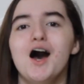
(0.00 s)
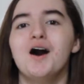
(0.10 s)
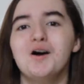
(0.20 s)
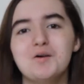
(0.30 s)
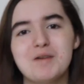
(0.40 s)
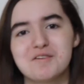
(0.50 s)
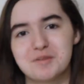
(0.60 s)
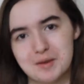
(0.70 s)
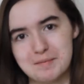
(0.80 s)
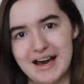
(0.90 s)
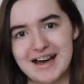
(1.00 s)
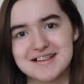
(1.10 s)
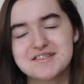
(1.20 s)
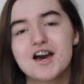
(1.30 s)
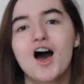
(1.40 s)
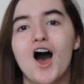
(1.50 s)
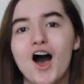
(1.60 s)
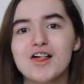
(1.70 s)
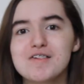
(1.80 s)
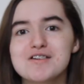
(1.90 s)
Oh, me from the past.
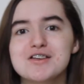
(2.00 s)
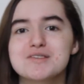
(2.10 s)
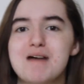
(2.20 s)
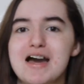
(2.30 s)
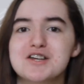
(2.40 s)
All of the spy